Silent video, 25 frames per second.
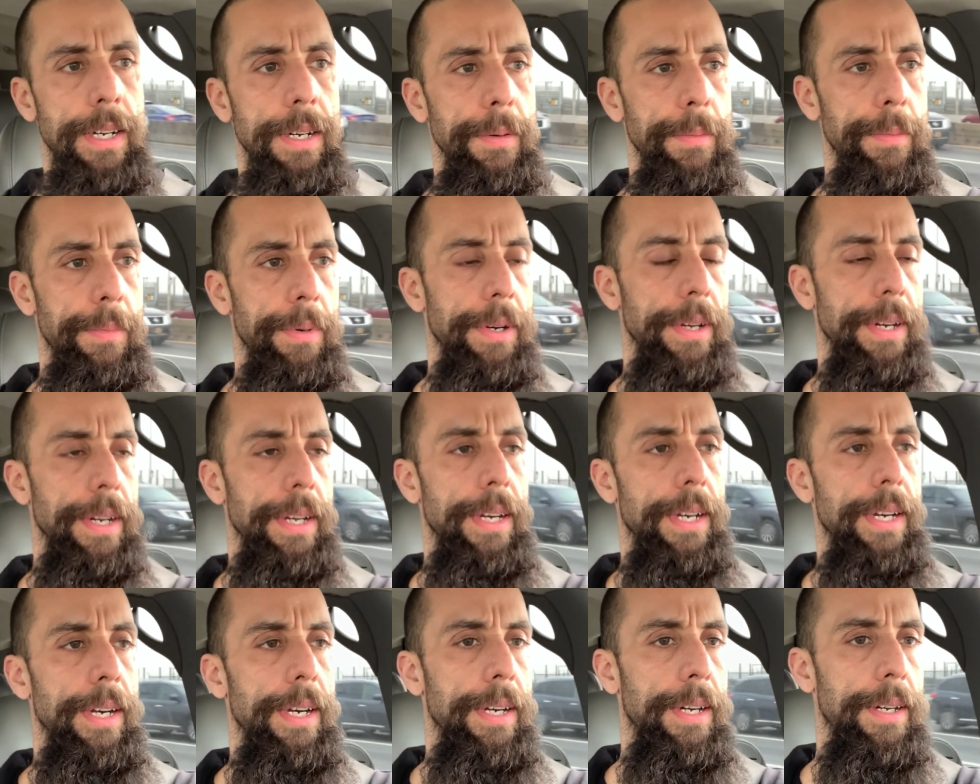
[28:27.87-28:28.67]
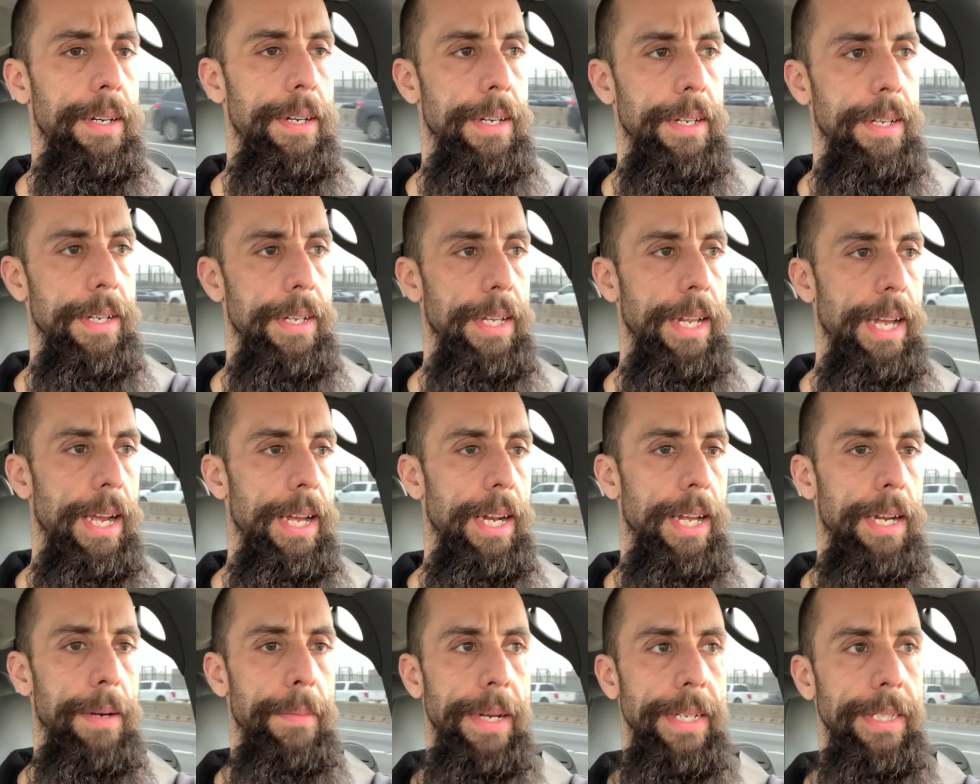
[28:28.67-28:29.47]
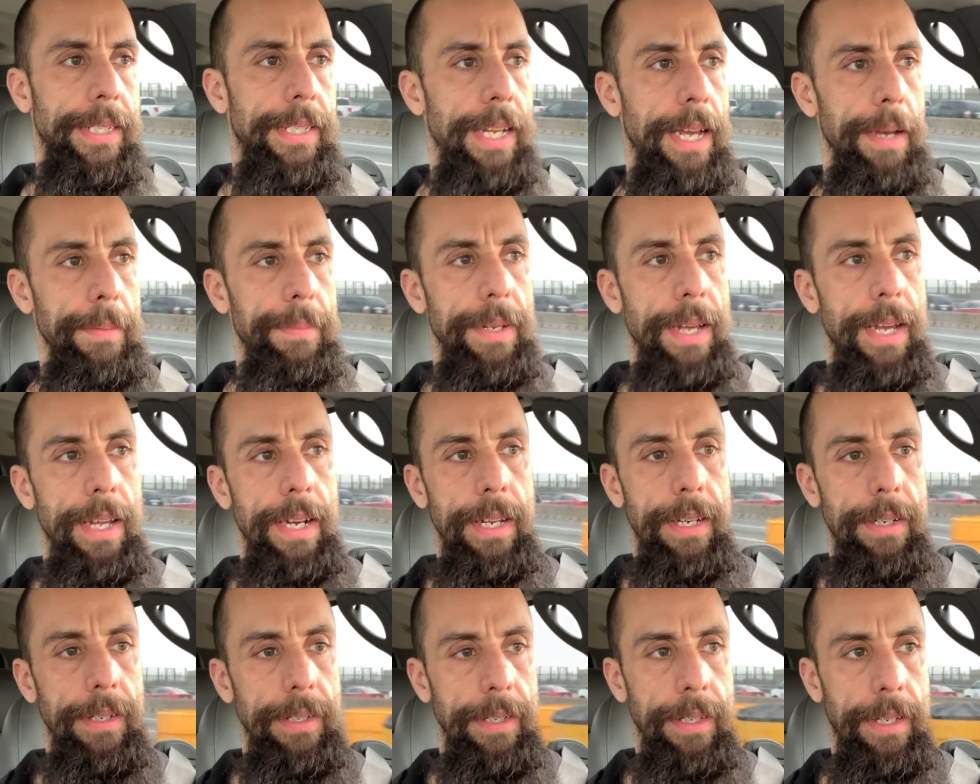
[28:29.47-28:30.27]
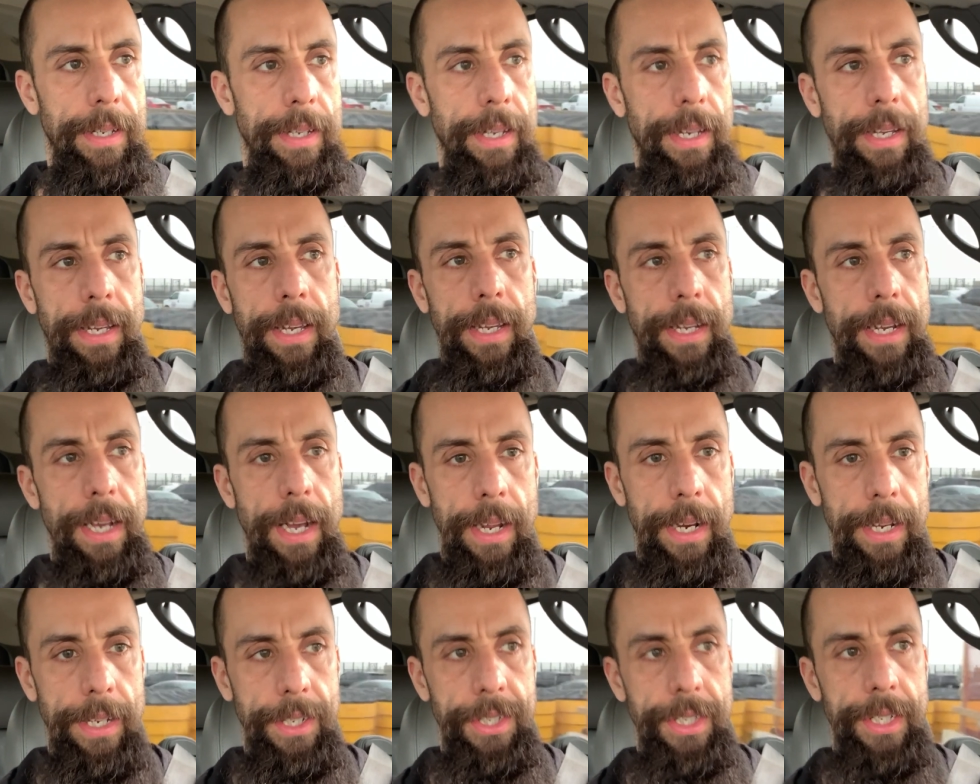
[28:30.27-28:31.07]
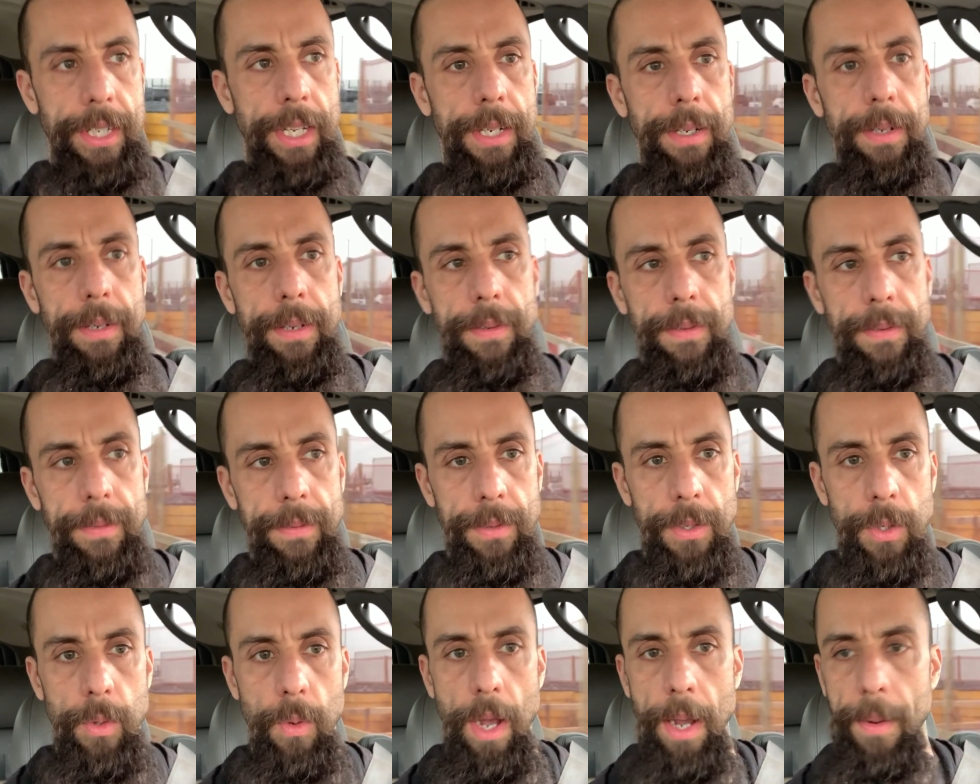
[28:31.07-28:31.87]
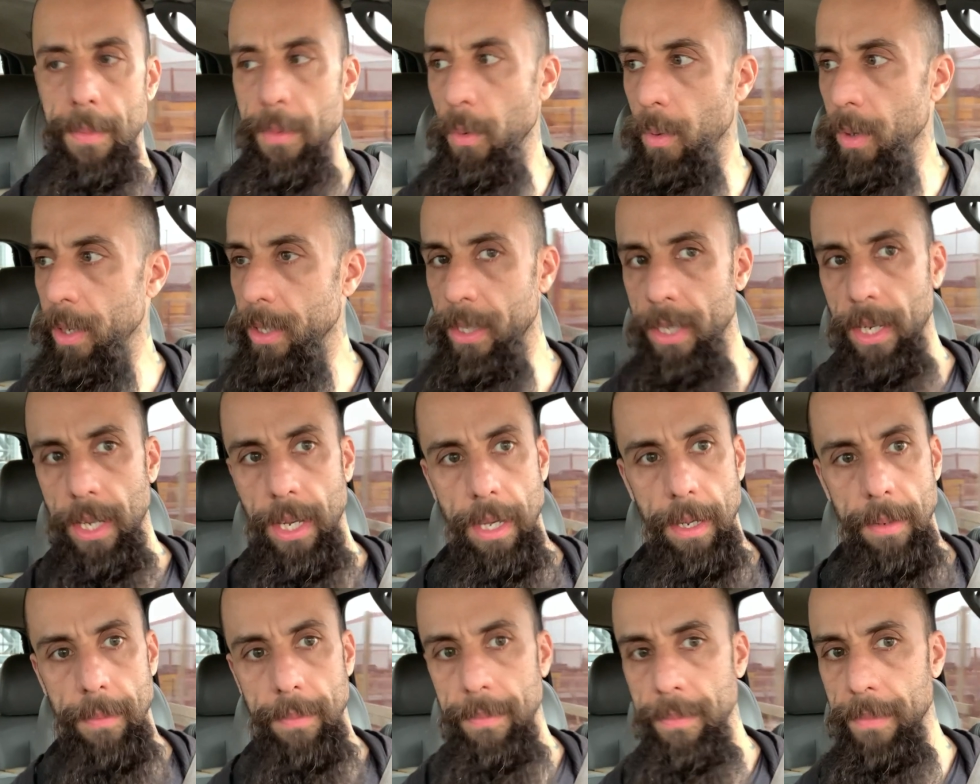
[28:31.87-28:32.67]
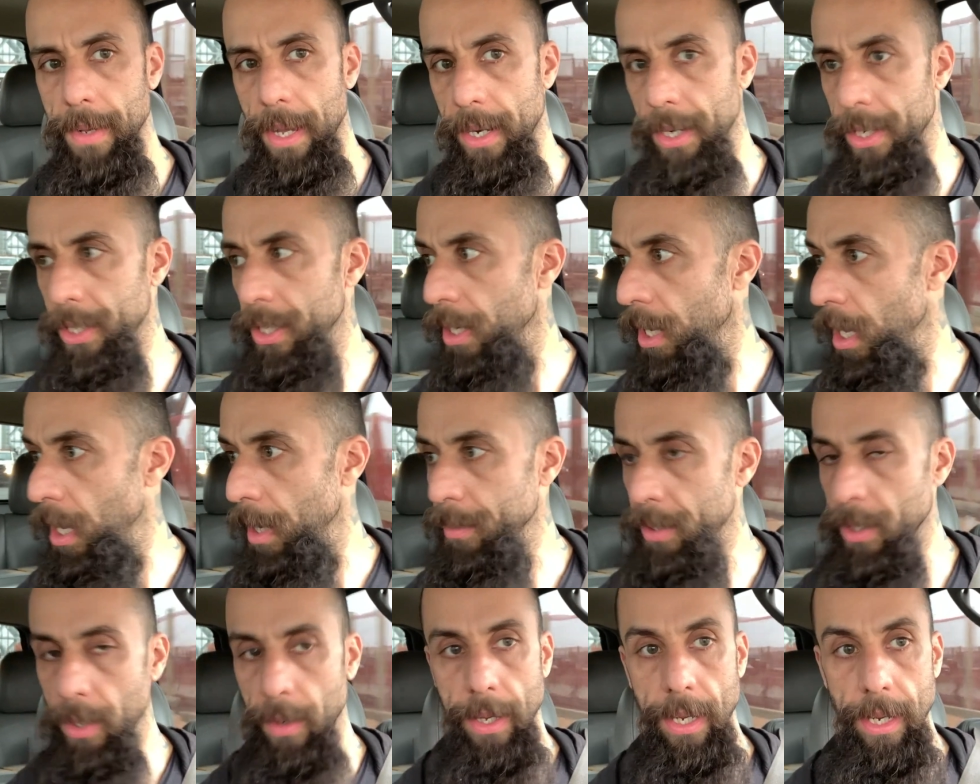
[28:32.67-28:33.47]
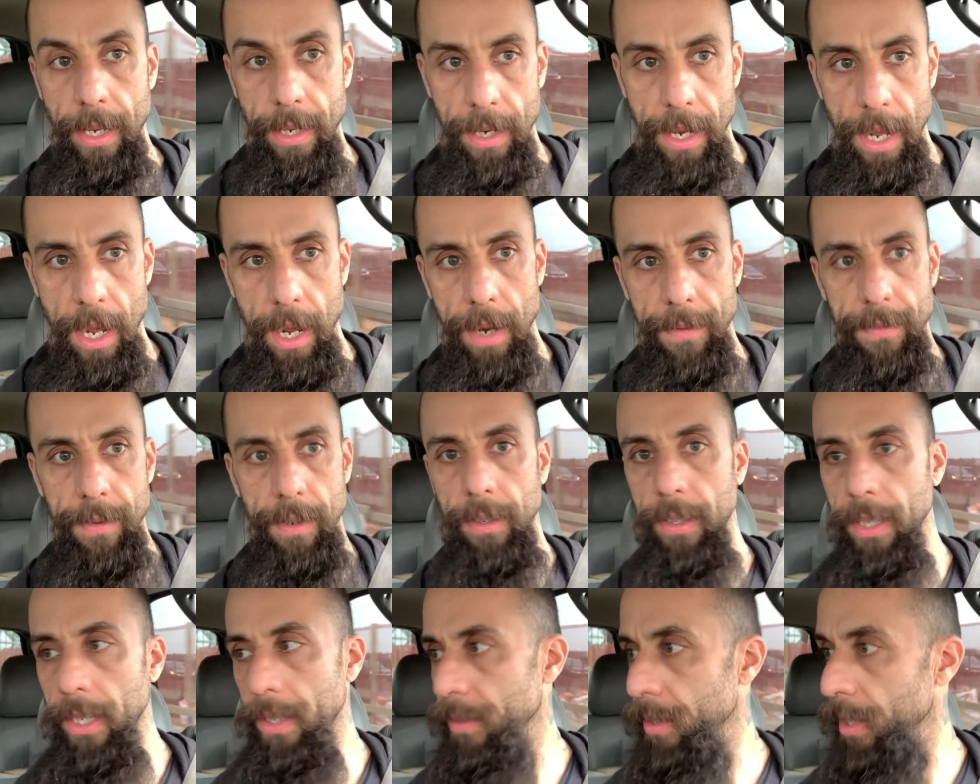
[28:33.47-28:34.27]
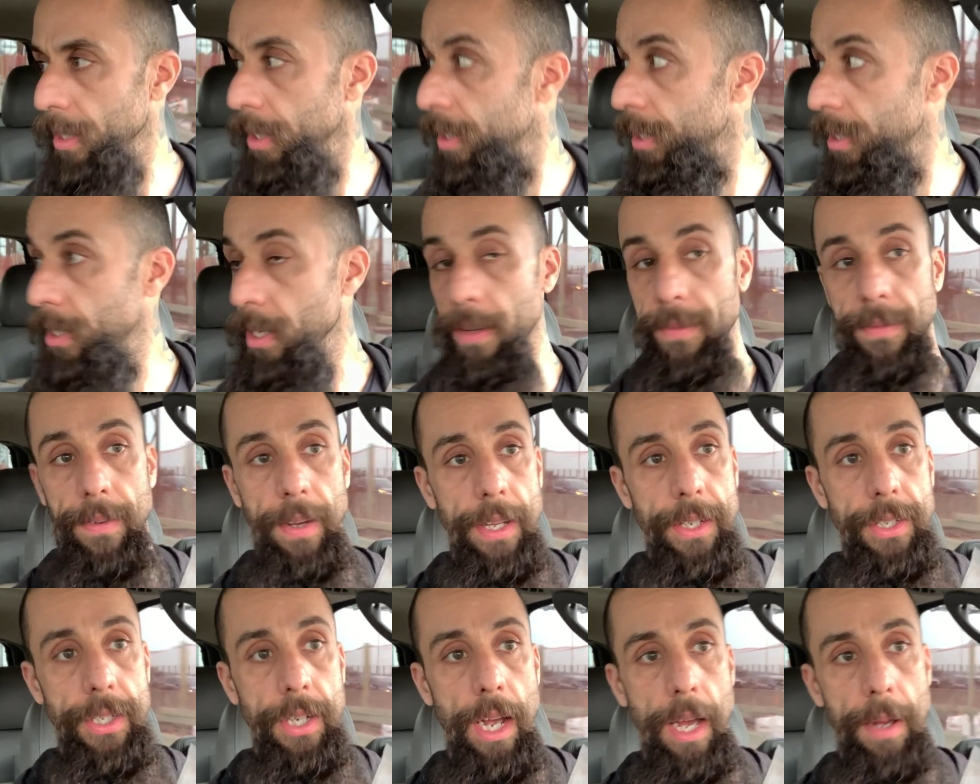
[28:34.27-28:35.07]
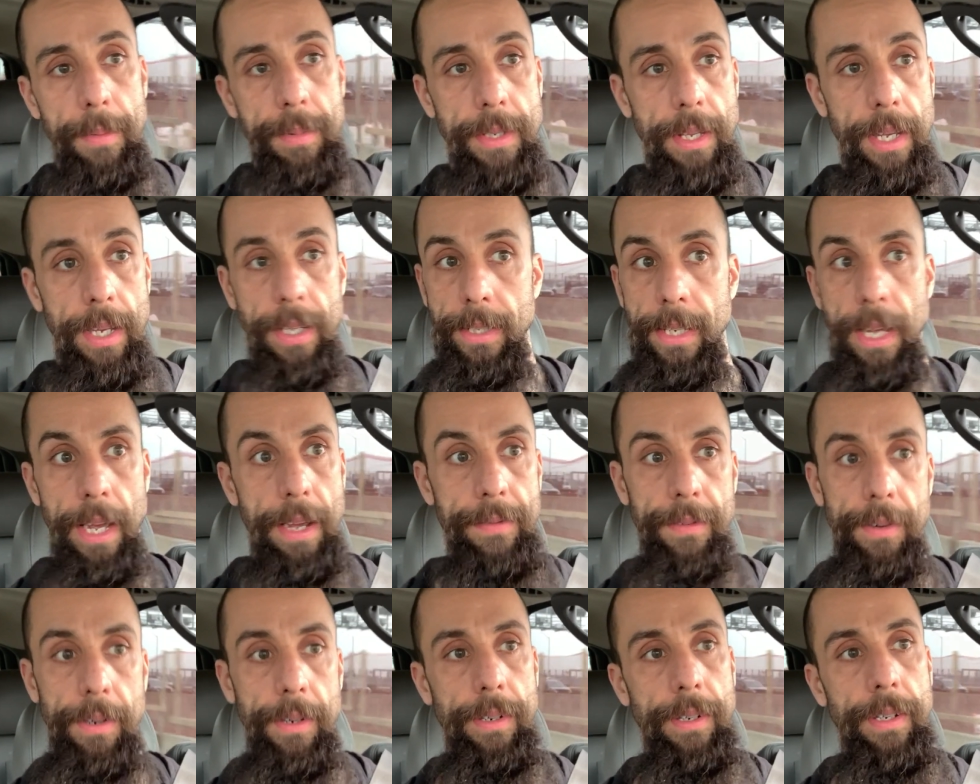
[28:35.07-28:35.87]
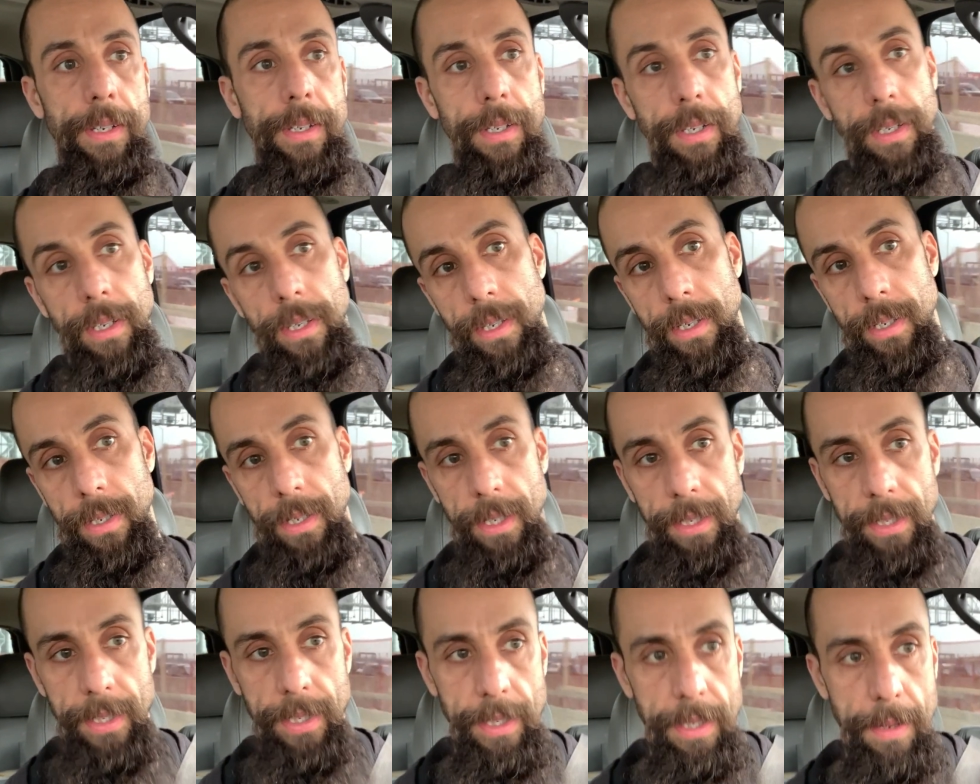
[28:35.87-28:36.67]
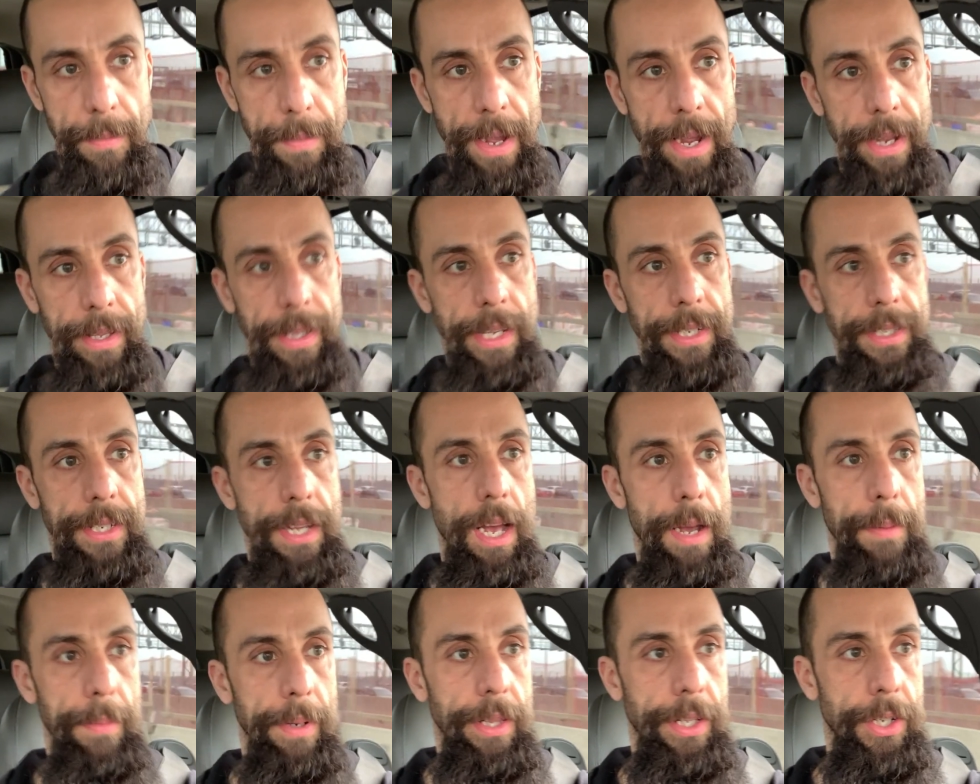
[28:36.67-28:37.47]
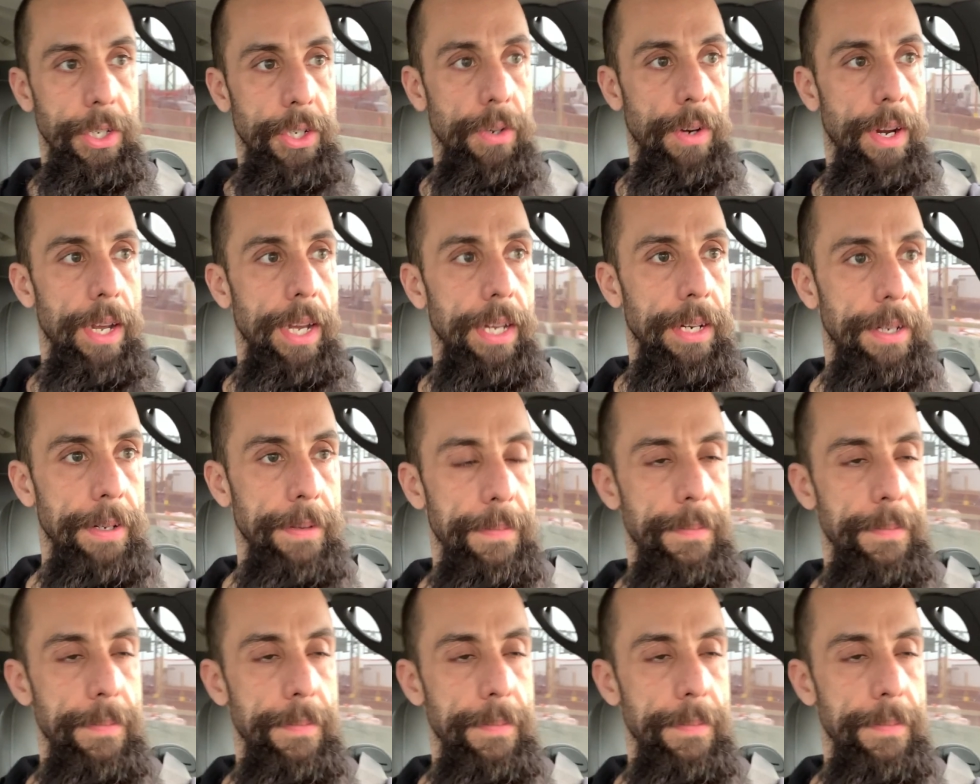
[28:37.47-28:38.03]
But yeah, like my stepdad, he got his shit swiped one time at a job, so he never leaves his stuff at job sites ever. This is the man that taught me the trade.